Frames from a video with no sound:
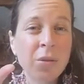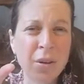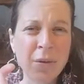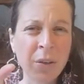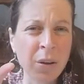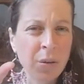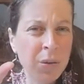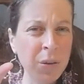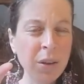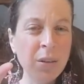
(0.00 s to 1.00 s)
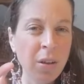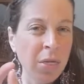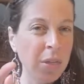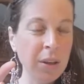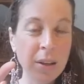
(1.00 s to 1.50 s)
or difficulty,
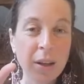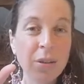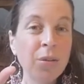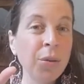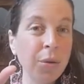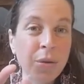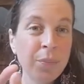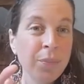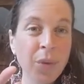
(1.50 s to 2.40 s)
something that is not